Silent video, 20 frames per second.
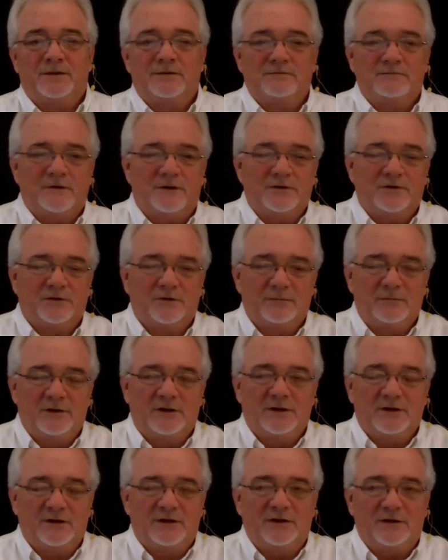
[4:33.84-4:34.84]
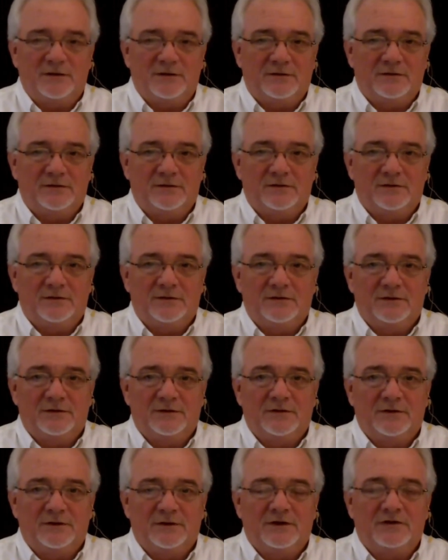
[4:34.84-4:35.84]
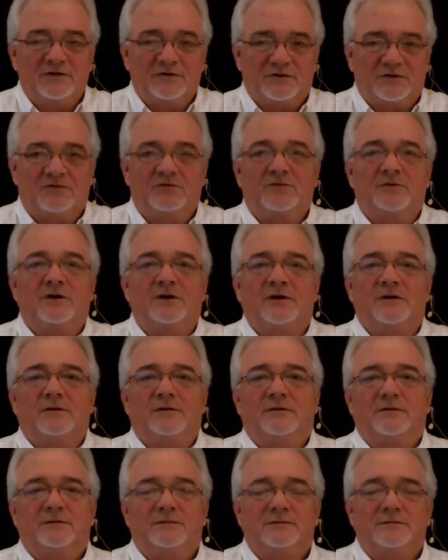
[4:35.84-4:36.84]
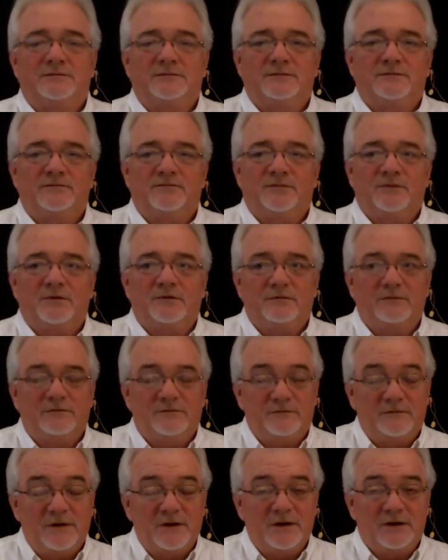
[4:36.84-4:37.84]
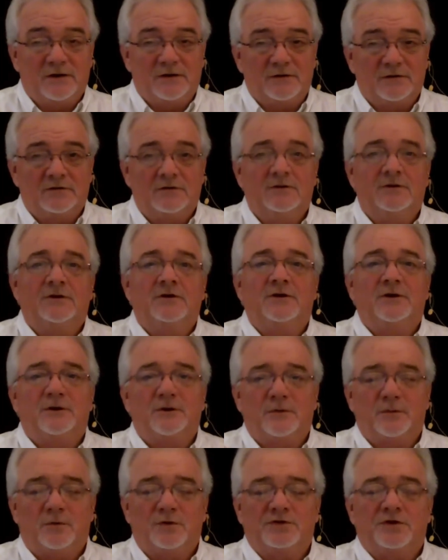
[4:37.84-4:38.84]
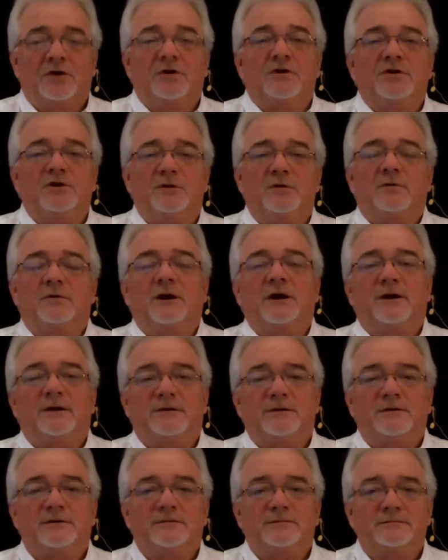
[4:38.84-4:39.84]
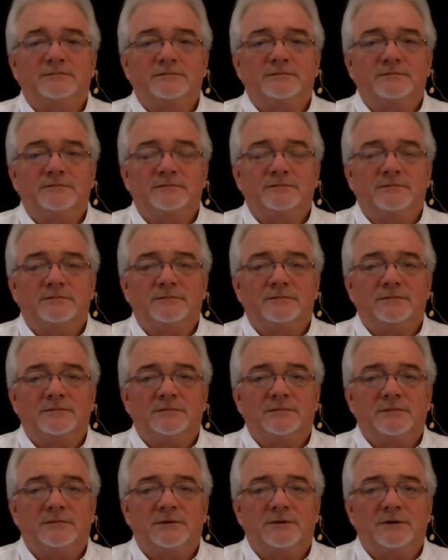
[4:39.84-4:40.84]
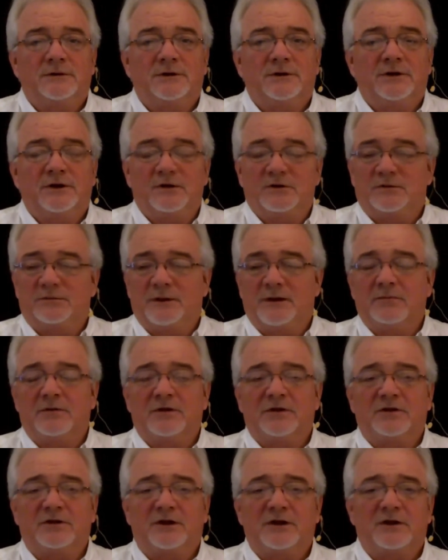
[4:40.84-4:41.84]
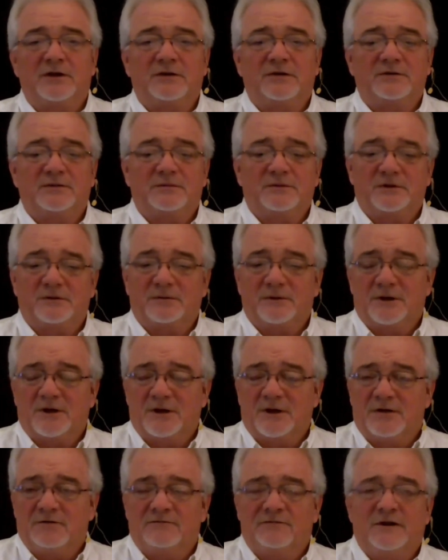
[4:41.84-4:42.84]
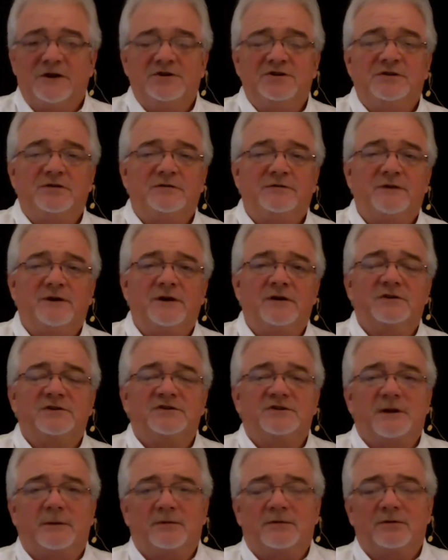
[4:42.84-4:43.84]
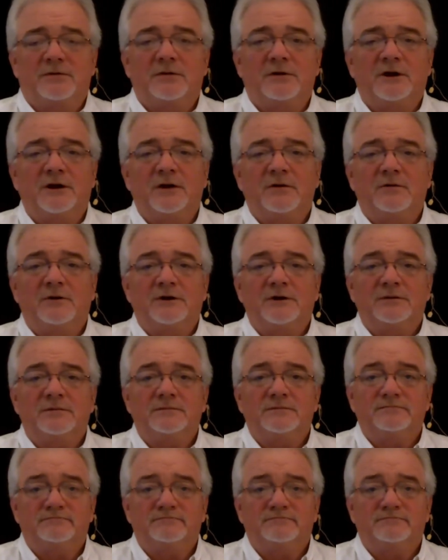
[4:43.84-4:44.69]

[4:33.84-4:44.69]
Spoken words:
Vulnerability is strength. Fear will turn you around. There's people that tell you to face your fear and step through it anyway.